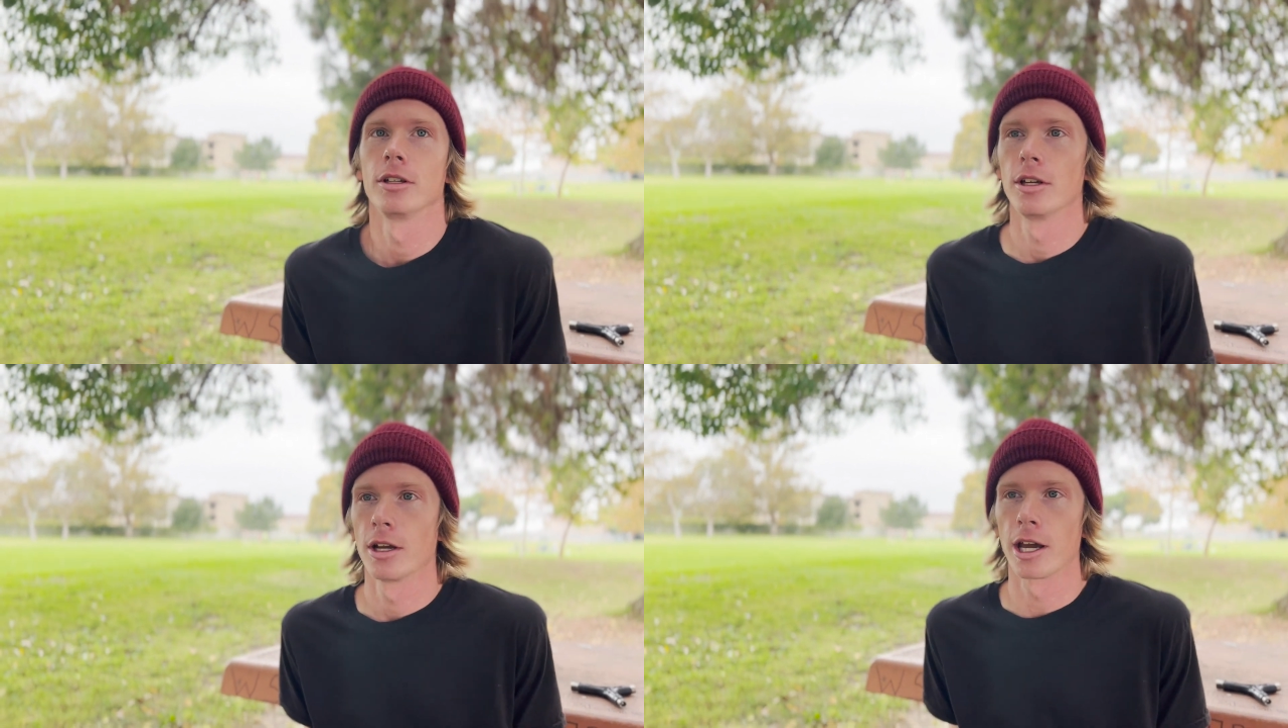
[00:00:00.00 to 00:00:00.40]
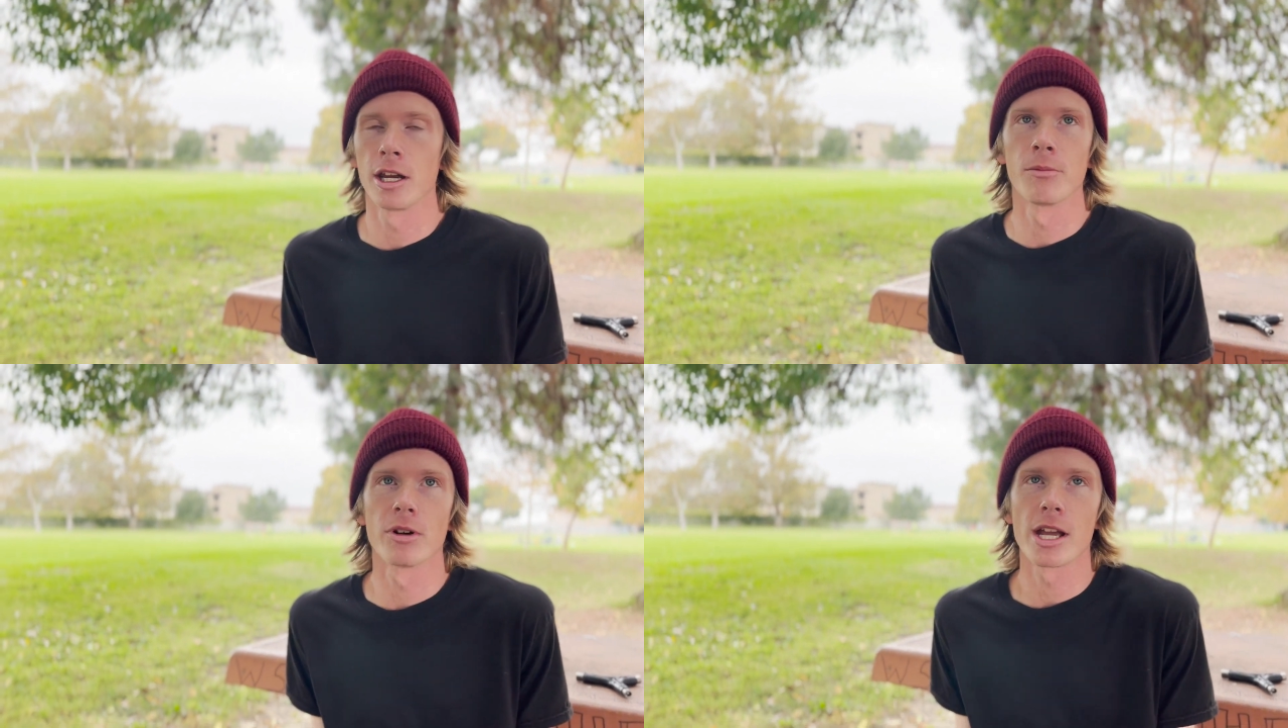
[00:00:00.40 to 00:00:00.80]
I
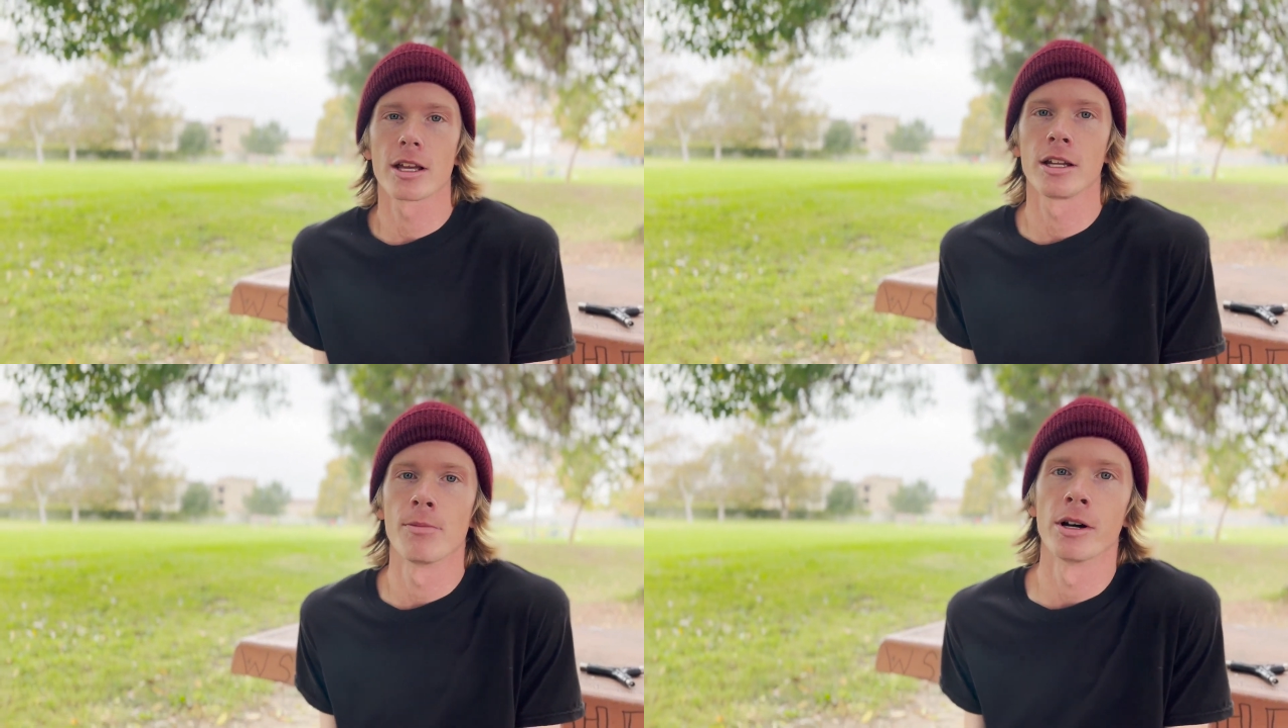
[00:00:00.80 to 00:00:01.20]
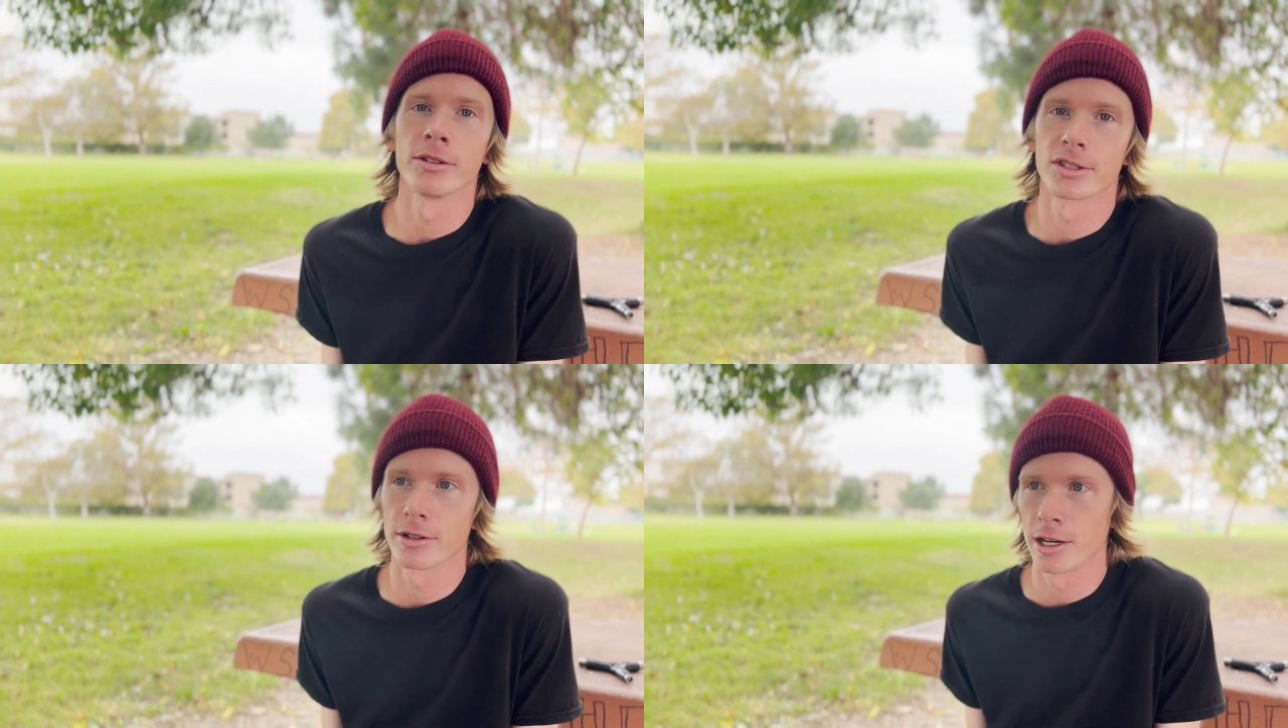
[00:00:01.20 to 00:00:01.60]
didn't break any
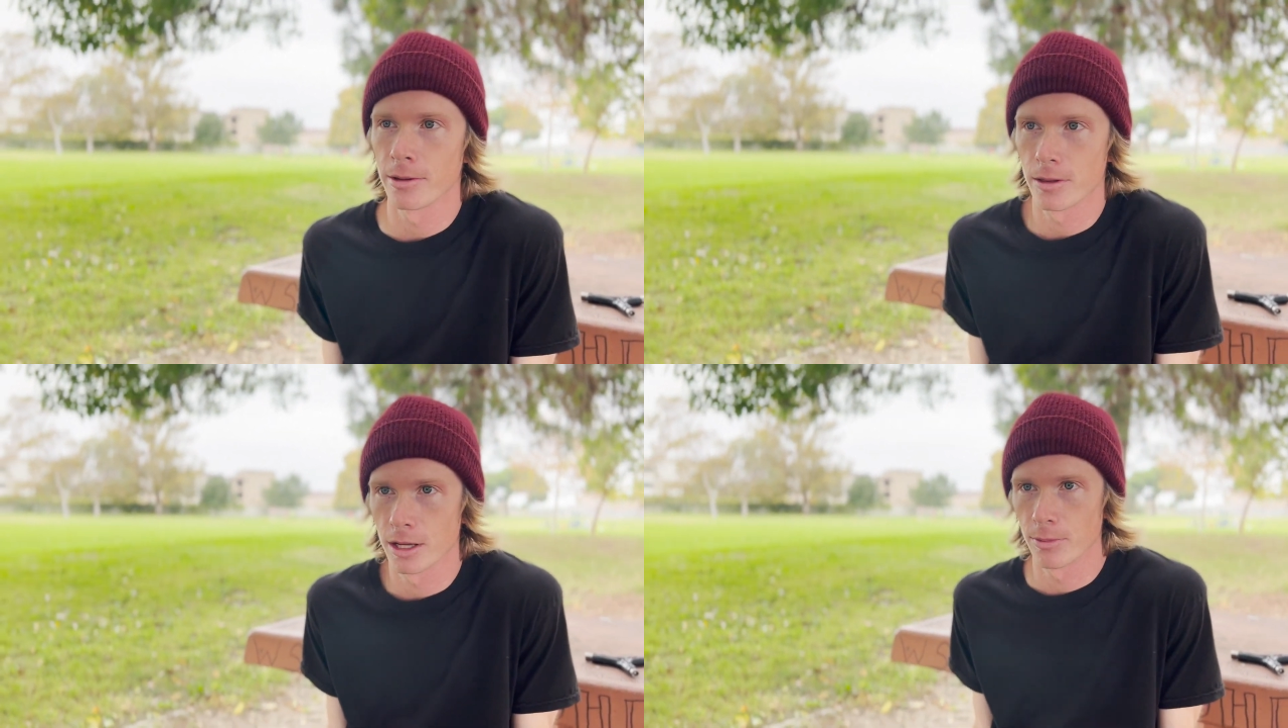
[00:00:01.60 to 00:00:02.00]
bones or anything,